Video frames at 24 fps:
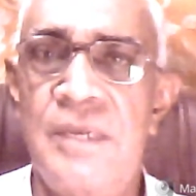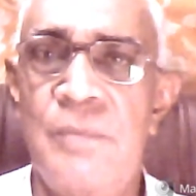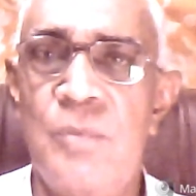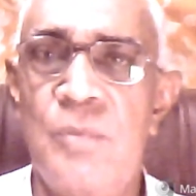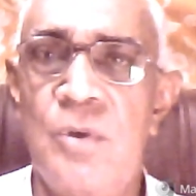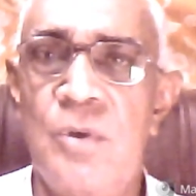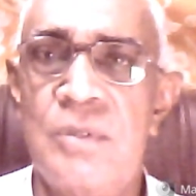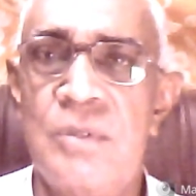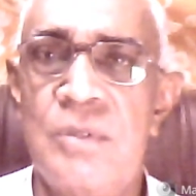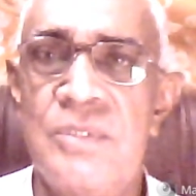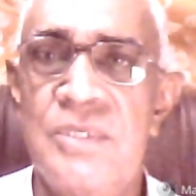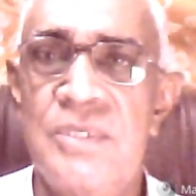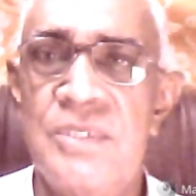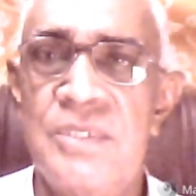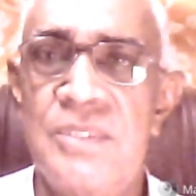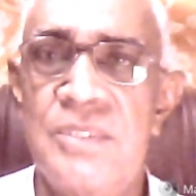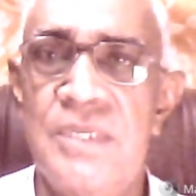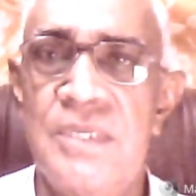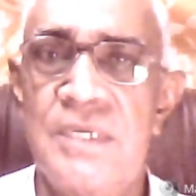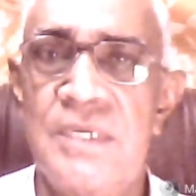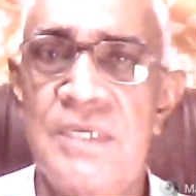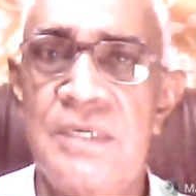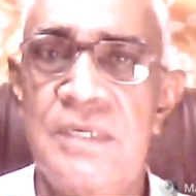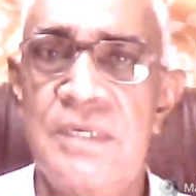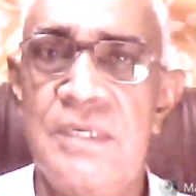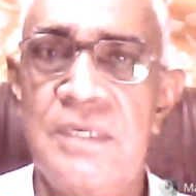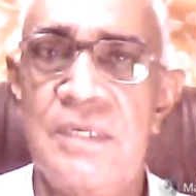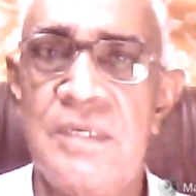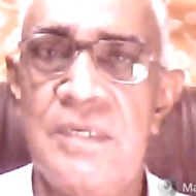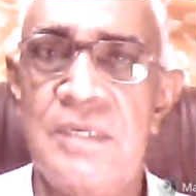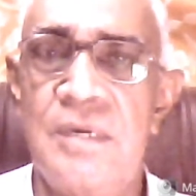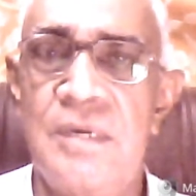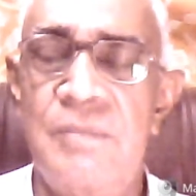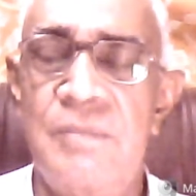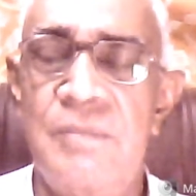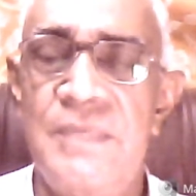a process that
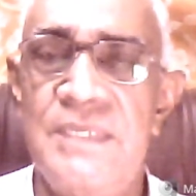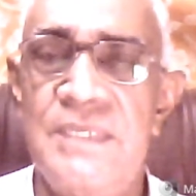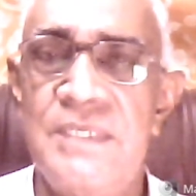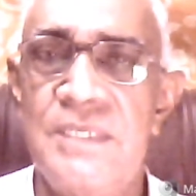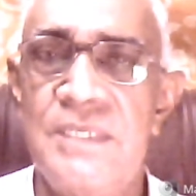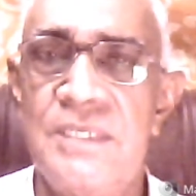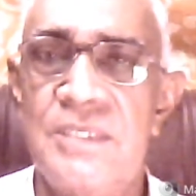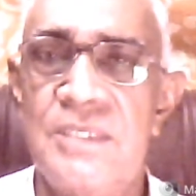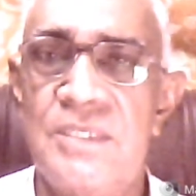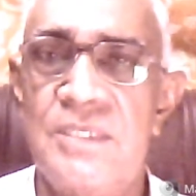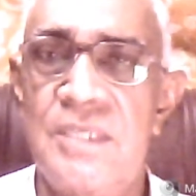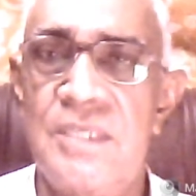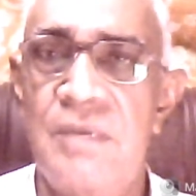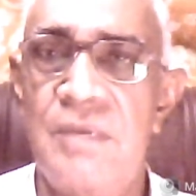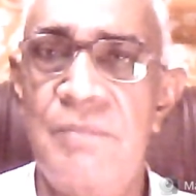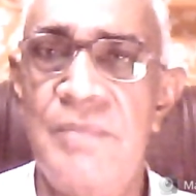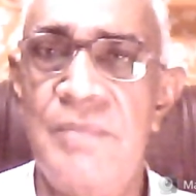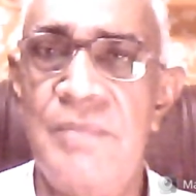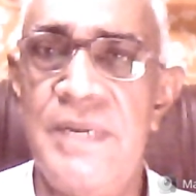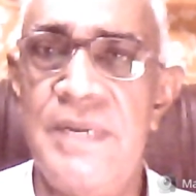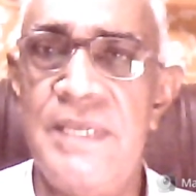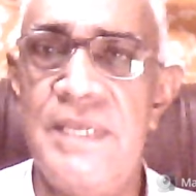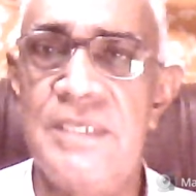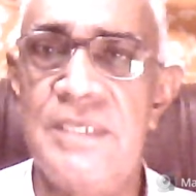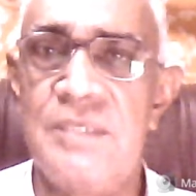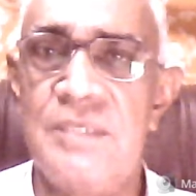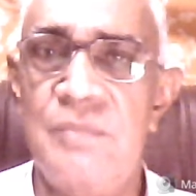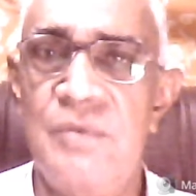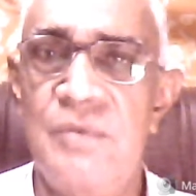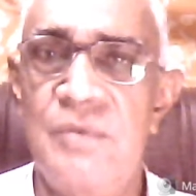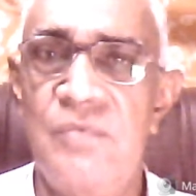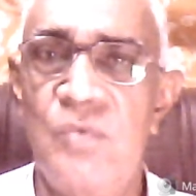commences some days